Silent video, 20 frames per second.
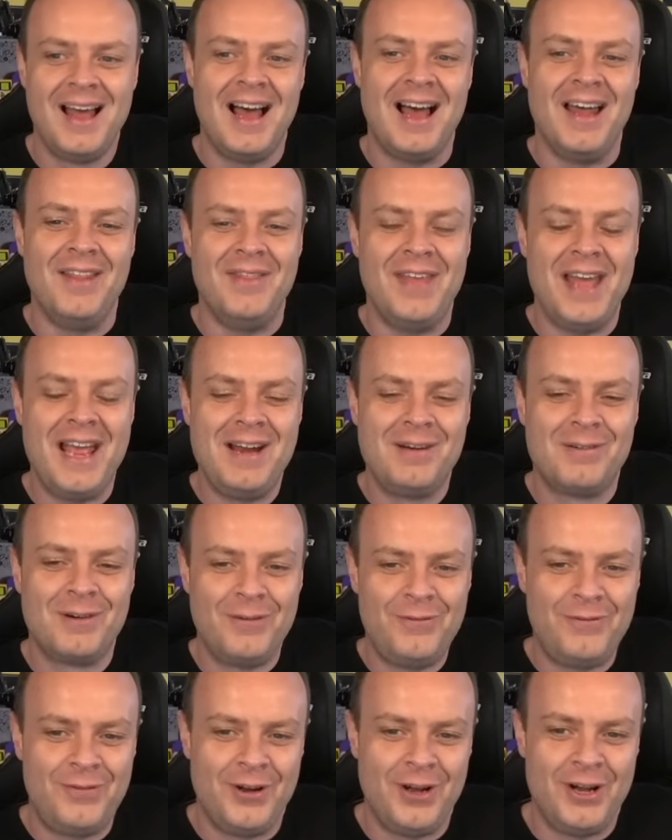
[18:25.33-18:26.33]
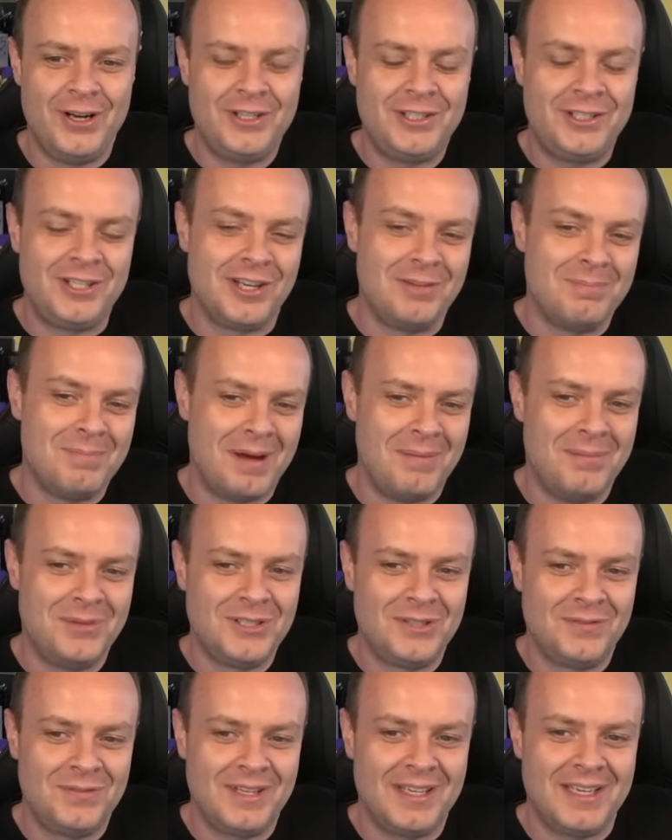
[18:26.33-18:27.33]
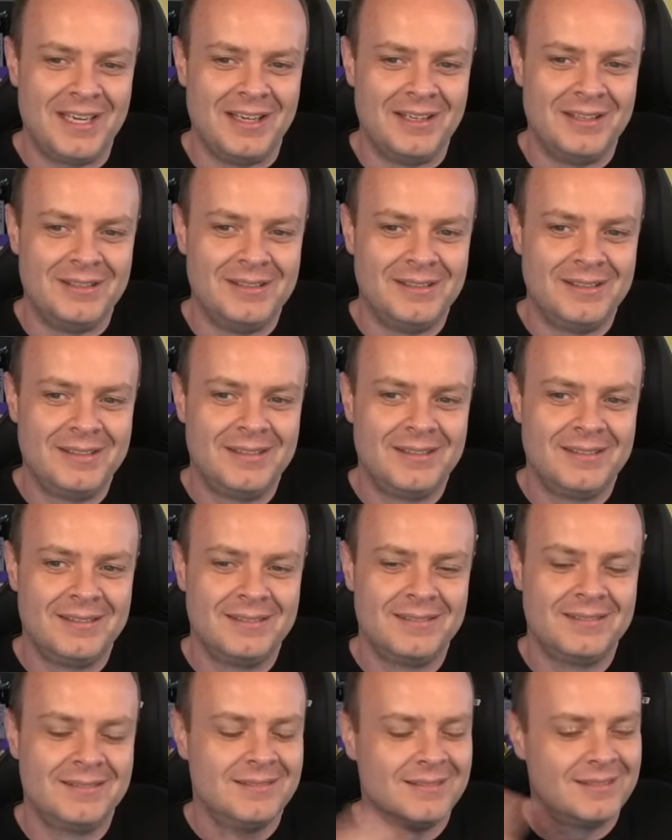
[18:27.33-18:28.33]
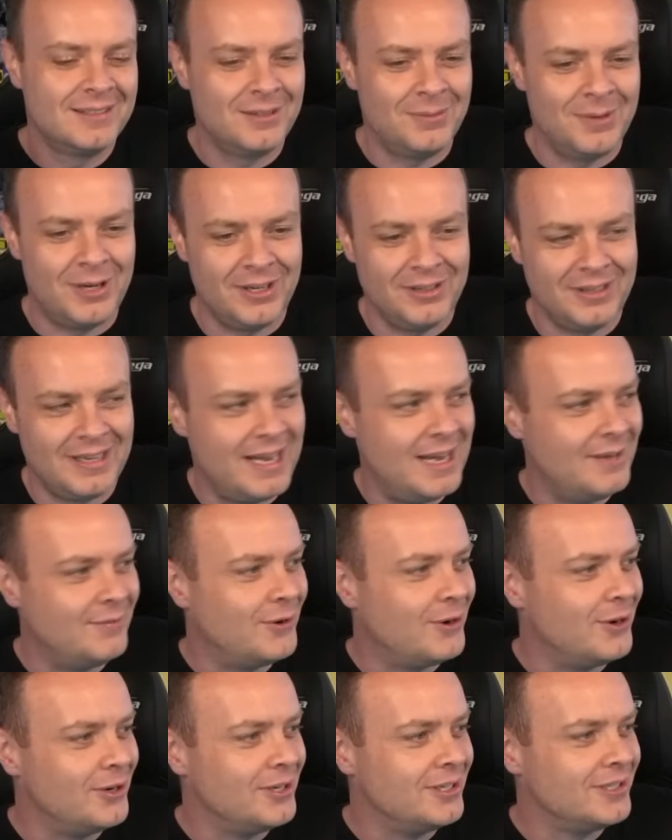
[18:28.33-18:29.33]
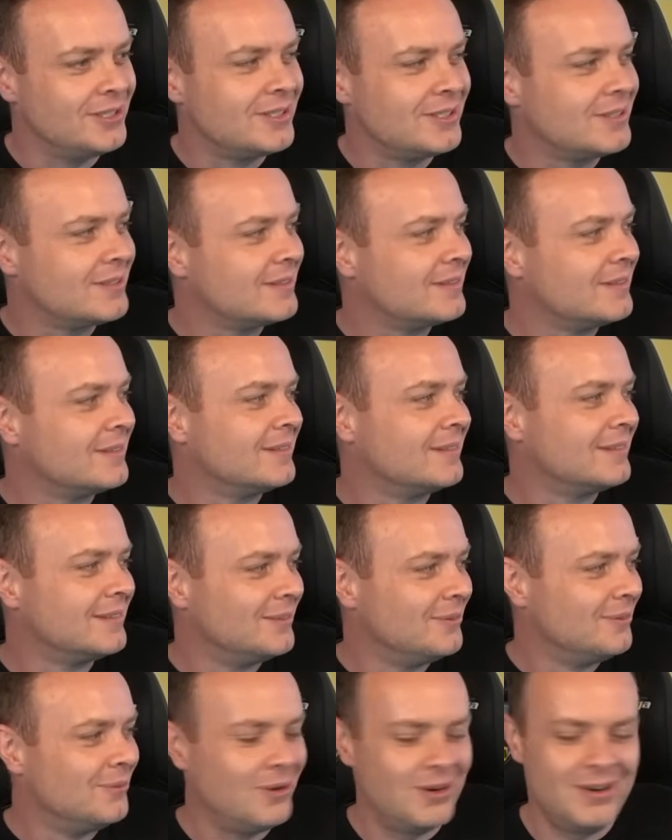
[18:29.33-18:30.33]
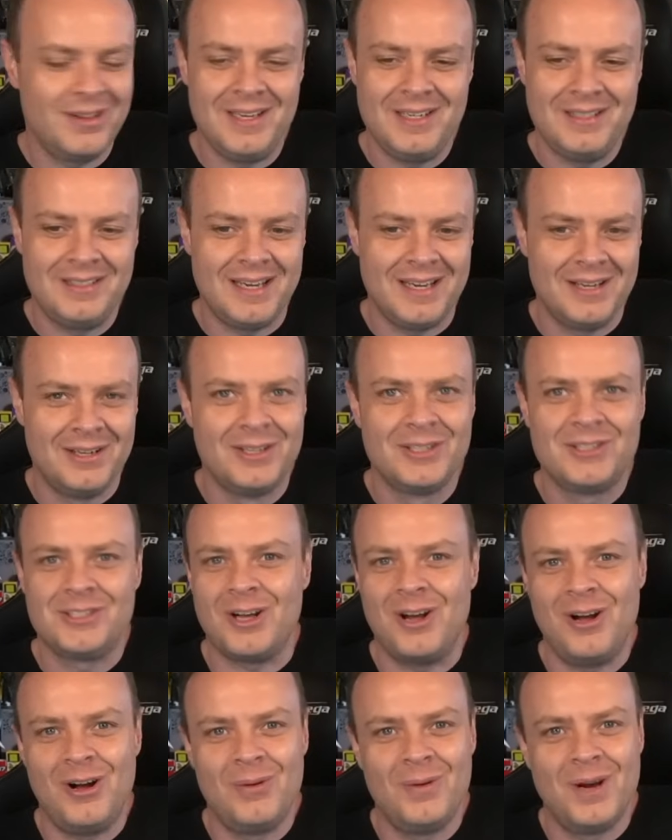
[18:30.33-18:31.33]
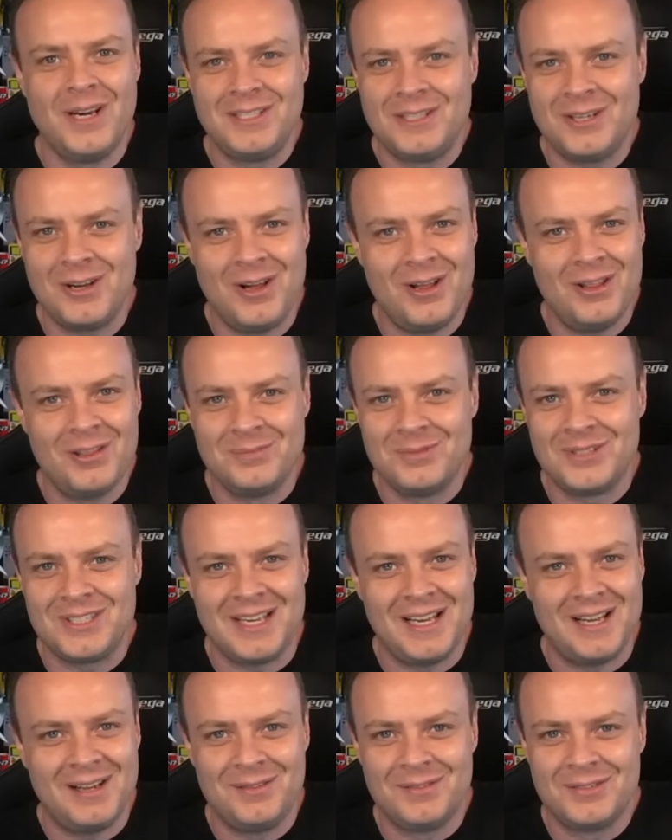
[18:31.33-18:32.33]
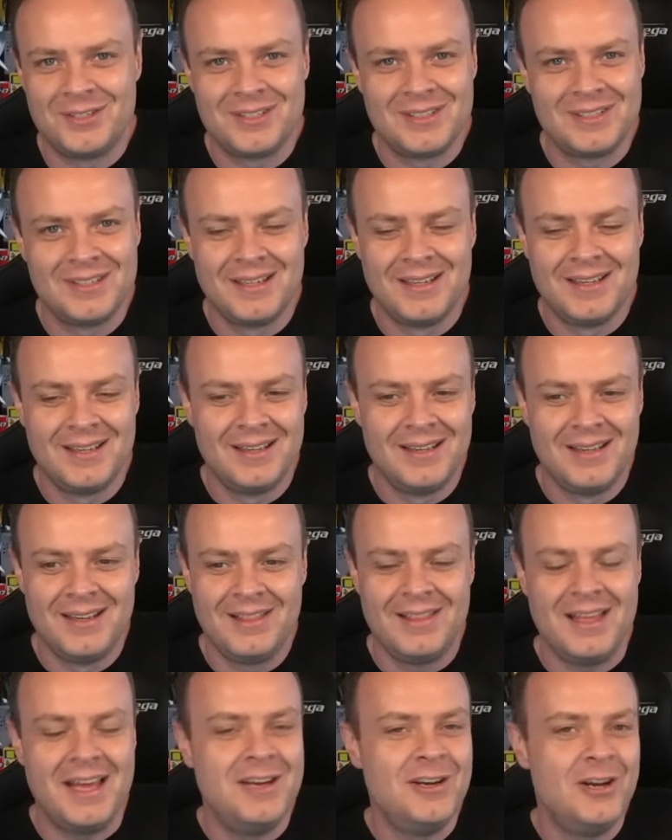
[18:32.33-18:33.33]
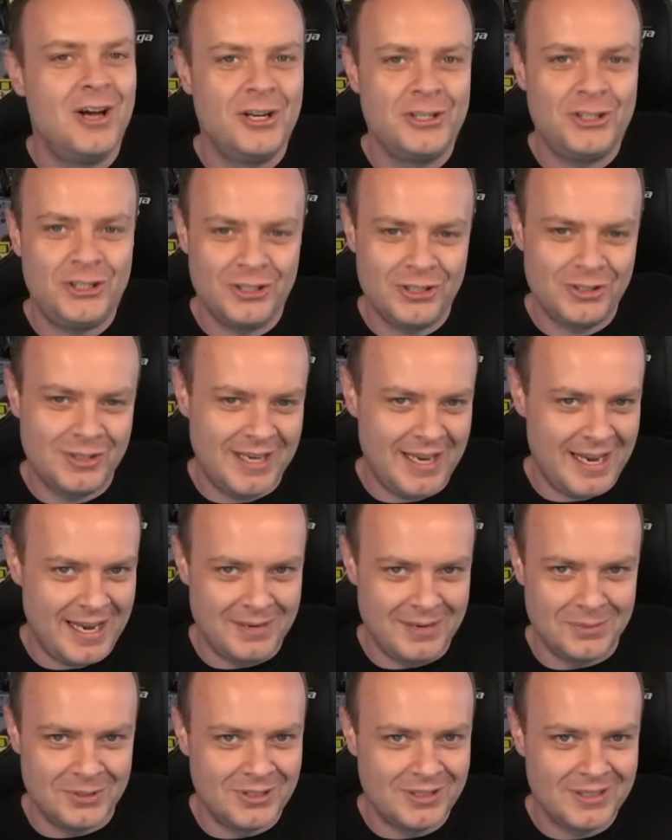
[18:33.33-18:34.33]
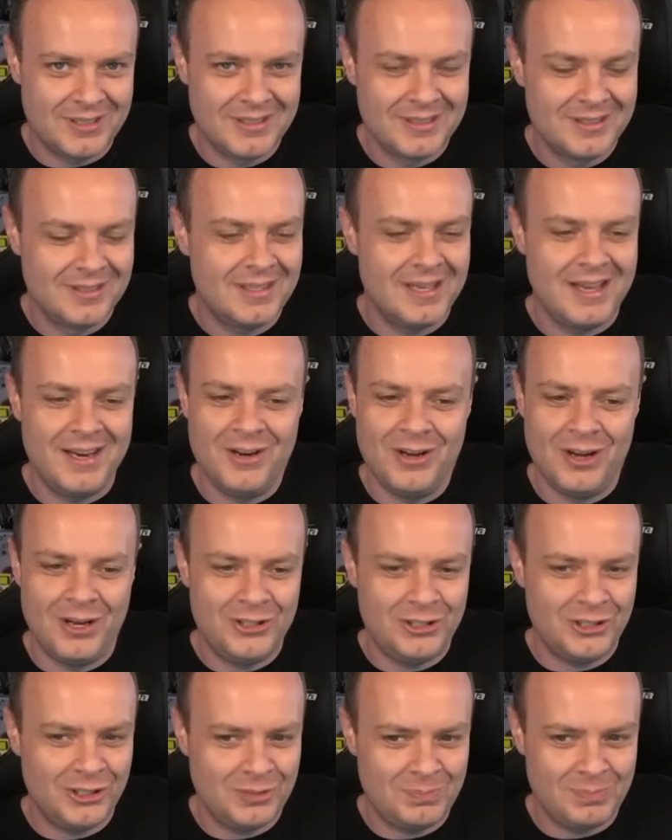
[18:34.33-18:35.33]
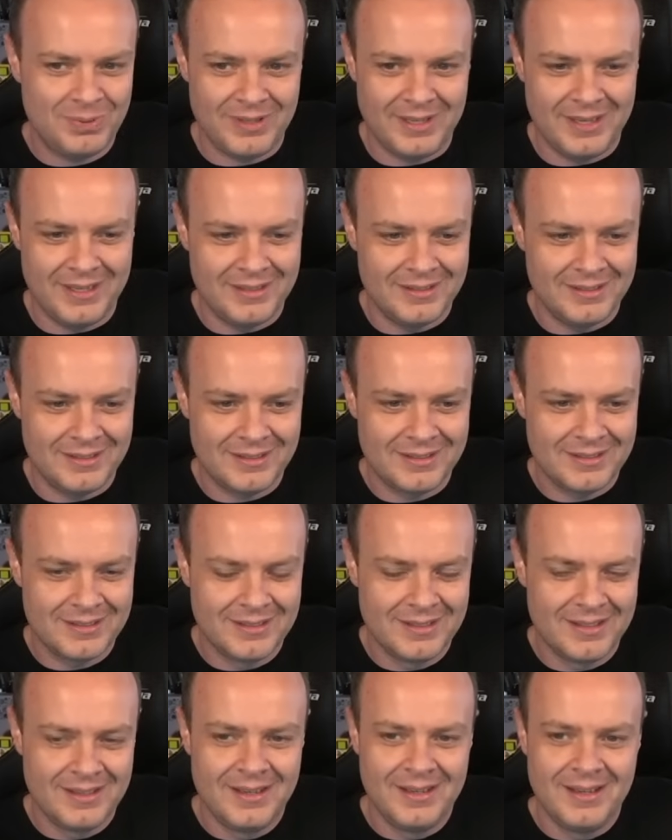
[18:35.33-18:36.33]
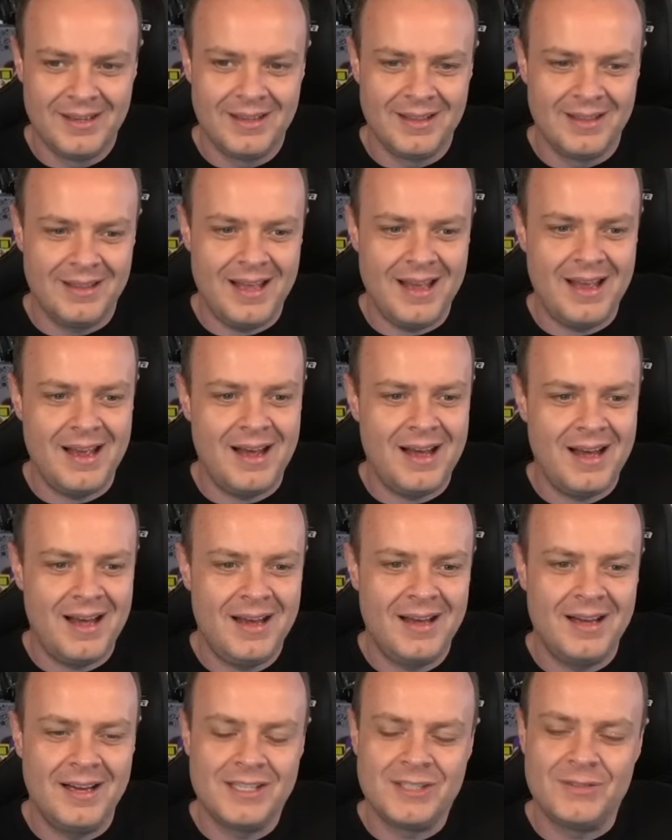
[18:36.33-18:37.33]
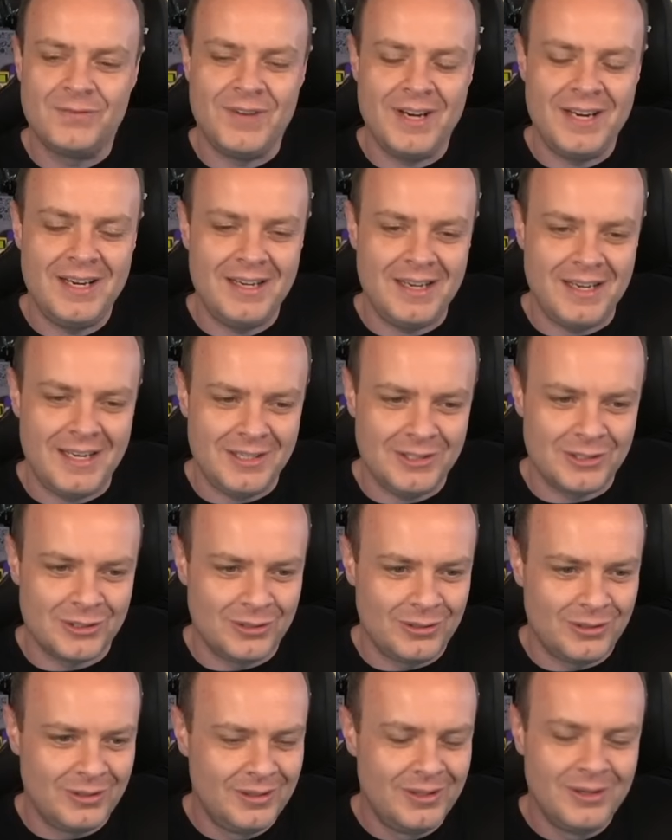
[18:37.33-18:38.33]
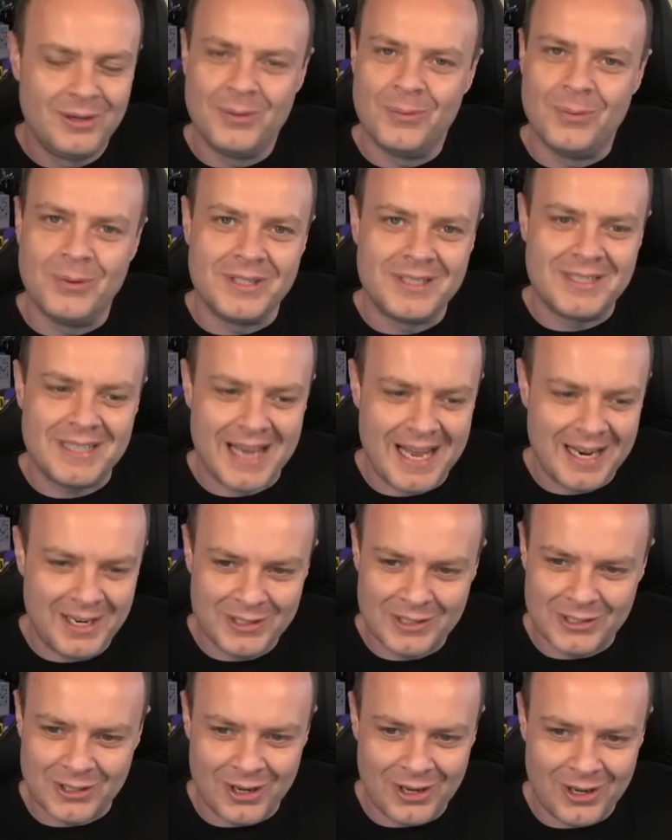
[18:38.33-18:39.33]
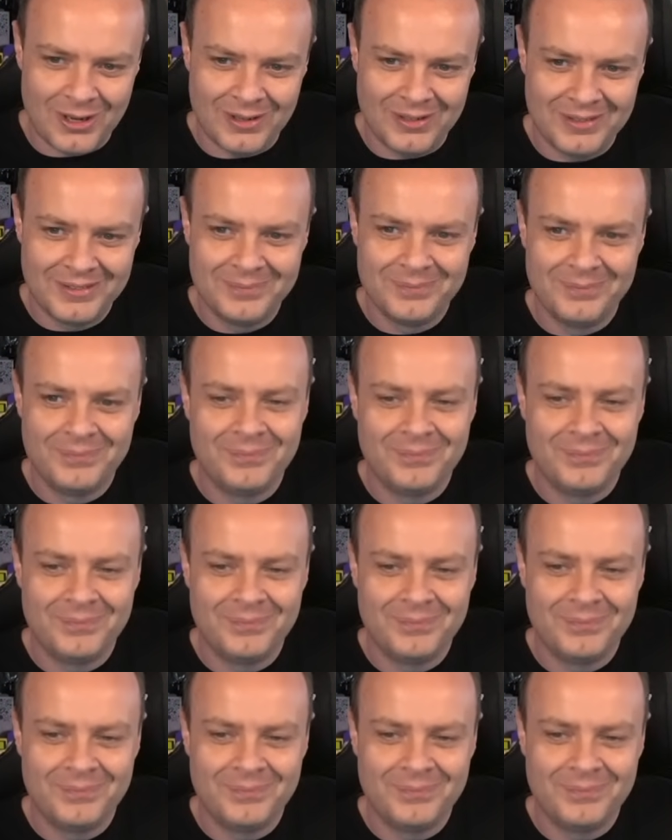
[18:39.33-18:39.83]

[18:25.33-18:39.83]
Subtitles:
And they referred to the members of the guild. Come on, live audience. What do these guilds always call themselves? They're not just gamers. They're not just players. They are, as Vin Diesel would tell us all,